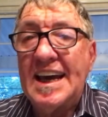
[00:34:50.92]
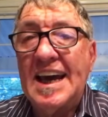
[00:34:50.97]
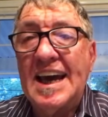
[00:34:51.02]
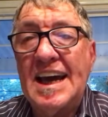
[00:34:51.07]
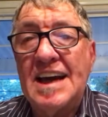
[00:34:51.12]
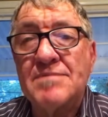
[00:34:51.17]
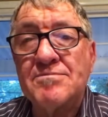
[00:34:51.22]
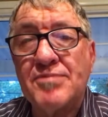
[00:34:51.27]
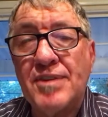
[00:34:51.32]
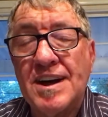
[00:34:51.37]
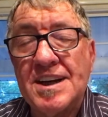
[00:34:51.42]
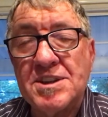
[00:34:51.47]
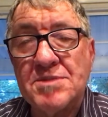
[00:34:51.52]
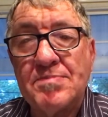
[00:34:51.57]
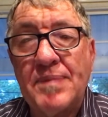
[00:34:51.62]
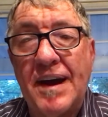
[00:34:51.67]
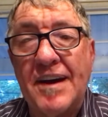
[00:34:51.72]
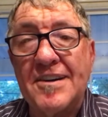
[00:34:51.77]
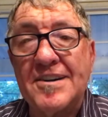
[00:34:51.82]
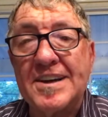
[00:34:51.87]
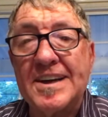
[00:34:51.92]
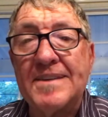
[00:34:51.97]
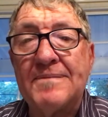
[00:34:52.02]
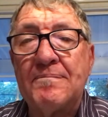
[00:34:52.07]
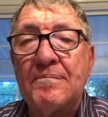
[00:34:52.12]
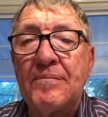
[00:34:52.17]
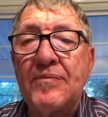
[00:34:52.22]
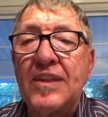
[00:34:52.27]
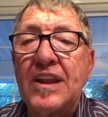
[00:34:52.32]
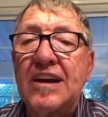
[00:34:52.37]
and prosperity
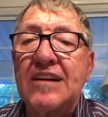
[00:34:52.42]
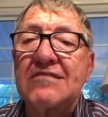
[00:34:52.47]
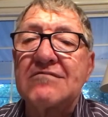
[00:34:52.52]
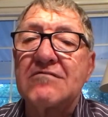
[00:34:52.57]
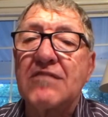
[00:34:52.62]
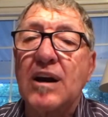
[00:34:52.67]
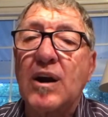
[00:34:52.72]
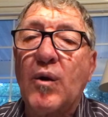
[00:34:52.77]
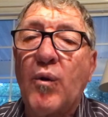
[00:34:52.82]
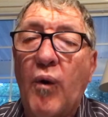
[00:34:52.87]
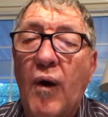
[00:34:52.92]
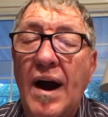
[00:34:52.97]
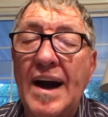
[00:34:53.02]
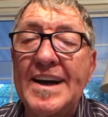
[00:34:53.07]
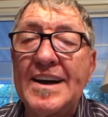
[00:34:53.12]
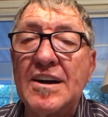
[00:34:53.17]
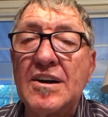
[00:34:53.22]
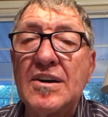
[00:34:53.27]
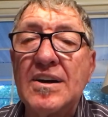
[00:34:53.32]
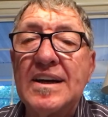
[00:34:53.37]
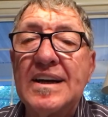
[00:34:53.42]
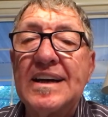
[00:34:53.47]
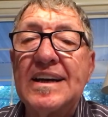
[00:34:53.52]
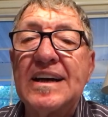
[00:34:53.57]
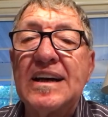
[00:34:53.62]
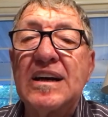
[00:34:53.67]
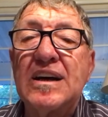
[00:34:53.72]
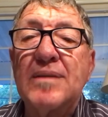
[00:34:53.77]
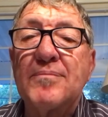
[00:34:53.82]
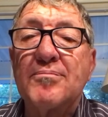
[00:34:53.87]
require
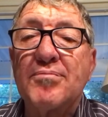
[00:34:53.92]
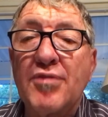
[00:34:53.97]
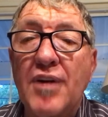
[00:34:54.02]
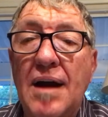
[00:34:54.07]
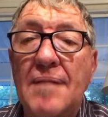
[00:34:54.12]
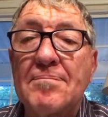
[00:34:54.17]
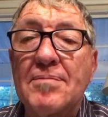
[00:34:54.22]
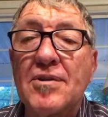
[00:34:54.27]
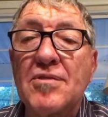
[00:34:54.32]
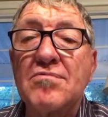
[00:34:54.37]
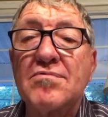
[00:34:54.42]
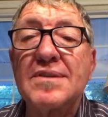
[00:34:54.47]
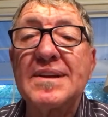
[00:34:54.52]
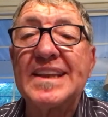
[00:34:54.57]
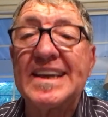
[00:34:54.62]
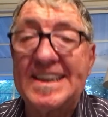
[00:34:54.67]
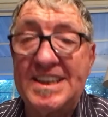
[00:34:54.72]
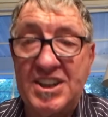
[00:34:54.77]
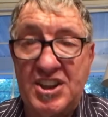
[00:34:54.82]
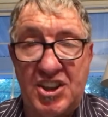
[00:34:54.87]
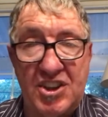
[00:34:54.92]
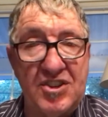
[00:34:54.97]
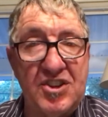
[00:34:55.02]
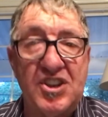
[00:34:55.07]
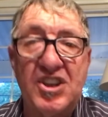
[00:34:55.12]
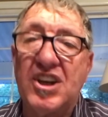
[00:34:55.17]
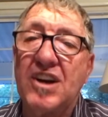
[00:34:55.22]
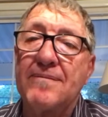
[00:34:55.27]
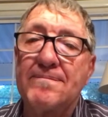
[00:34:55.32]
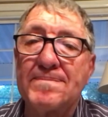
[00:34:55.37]
proper
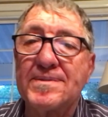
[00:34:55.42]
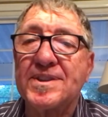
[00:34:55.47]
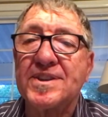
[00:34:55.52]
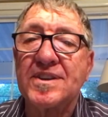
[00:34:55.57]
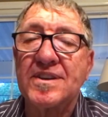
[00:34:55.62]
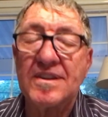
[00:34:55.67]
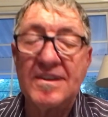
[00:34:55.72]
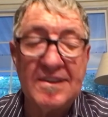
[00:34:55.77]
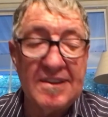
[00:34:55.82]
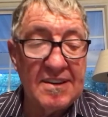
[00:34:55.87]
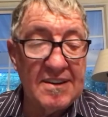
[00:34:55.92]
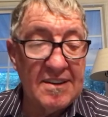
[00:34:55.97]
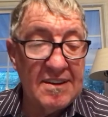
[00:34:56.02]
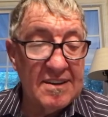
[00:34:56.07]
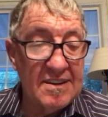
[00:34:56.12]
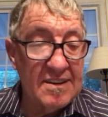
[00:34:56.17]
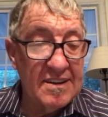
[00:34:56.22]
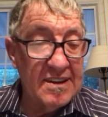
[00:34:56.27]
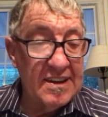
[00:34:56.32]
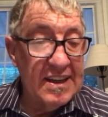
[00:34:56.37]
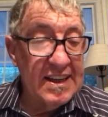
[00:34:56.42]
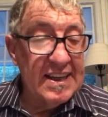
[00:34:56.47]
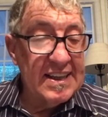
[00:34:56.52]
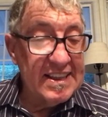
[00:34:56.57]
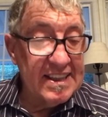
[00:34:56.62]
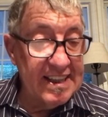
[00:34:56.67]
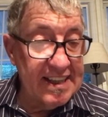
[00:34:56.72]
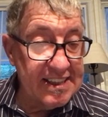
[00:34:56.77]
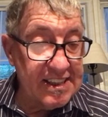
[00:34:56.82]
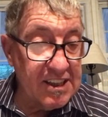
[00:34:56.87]
relationships.
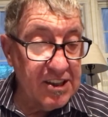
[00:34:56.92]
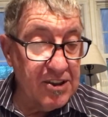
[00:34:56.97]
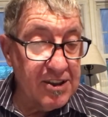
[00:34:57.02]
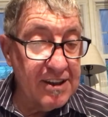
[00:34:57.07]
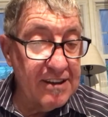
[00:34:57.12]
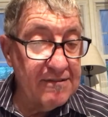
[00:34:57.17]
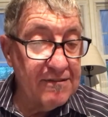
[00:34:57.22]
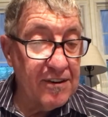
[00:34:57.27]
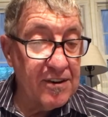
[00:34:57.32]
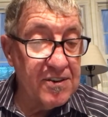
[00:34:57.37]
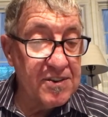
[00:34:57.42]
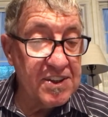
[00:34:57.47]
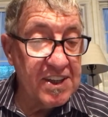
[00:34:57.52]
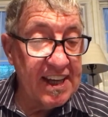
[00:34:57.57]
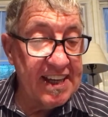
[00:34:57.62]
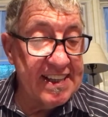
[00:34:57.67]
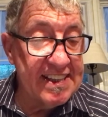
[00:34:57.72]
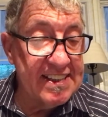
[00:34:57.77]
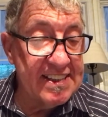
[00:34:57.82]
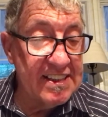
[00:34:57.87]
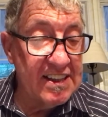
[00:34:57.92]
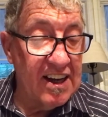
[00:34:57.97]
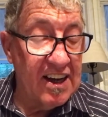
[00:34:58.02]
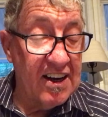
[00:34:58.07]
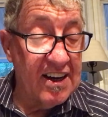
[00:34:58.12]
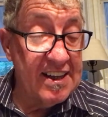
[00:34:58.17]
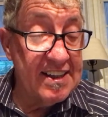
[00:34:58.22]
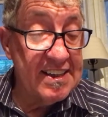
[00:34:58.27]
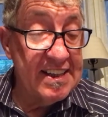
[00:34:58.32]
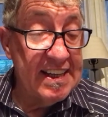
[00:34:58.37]
Let's look at verse 8 and
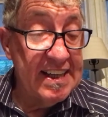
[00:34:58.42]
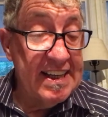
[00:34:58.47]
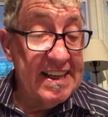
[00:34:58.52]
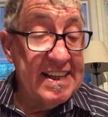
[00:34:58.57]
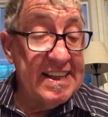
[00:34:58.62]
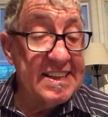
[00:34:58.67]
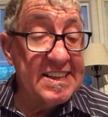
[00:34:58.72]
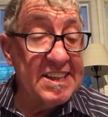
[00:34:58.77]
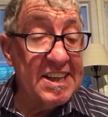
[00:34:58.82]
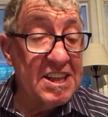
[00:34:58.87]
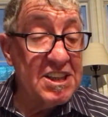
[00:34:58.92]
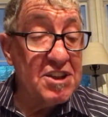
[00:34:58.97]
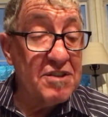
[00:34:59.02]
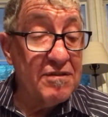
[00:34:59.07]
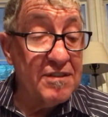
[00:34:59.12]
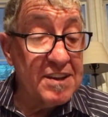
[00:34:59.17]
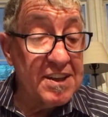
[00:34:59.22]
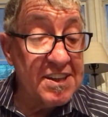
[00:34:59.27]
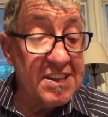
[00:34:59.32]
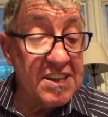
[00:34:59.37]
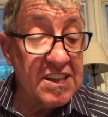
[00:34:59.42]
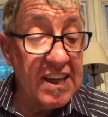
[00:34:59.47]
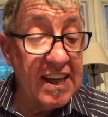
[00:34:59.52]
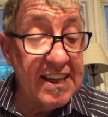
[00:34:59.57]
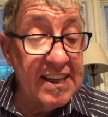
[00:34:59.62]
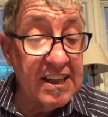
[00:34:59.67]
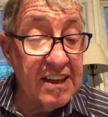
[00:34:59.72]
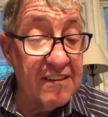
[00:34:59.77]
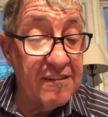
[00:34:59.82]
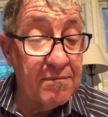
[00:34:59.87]
9. It says, "For the
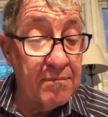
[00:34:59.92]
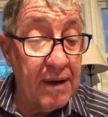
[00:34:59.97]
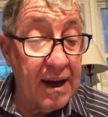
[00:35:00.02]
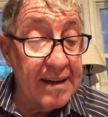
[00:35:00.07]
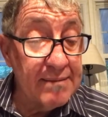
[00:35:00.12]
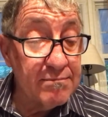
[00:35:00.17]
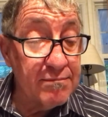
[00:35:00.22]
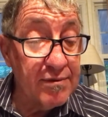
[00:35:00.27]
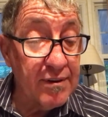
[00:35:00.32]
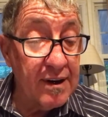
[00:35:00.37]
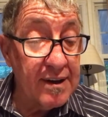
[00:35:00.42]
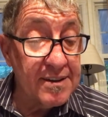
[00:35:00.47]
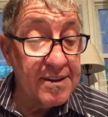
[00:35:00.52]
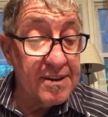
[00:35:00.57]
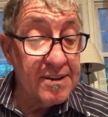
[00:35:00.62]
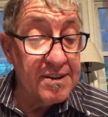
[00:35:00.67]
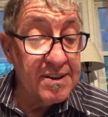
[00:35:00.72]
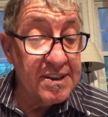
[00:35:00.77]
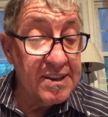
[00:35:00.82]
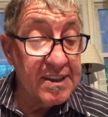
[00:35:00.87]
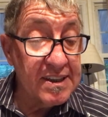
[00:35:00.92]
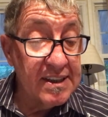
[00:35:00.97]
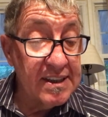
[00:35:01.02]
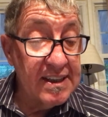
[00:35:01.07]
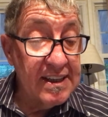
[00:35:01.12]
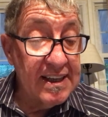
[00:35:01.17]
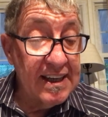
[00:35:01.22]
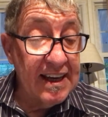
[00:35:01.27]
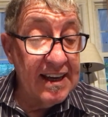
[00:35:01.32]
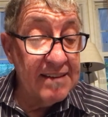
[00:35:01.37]
sake of my brothers
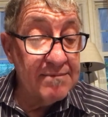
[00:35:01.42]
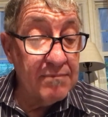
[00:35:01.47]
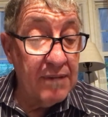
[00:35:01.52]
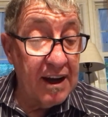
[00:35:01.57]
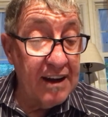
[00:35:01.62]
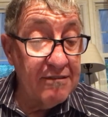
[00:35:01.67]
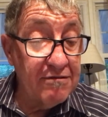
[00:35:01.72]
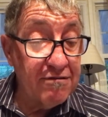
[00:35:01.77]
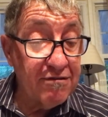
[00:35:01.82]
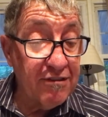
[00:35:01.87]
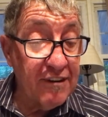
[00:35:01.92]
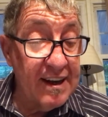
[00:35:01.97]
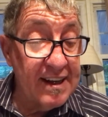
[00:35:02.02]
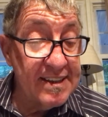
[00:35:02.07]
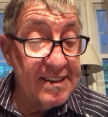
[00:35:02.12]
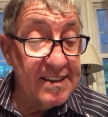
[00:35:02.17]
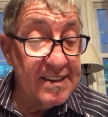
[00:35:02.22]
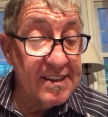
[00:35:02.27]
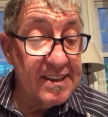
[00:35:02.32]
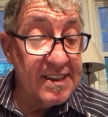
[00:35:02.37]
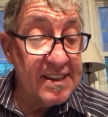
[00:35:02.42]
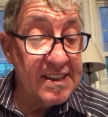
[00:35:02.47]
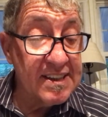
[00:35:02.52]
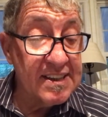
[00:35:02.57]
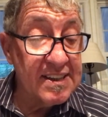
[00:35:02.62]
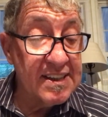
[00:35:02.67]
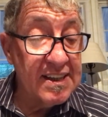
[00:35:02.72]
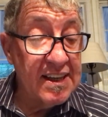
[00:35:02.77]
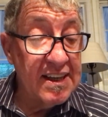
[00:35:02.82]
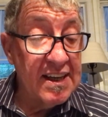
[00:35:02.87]
and my
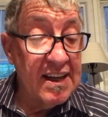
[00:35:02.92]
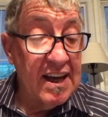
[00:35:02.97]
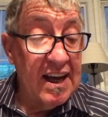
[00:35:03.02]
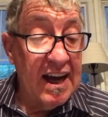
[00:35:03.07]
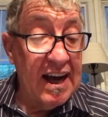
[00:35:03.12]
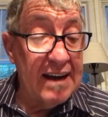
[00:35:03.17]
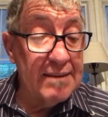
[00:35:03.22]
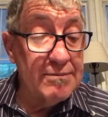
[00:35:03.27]
friends, I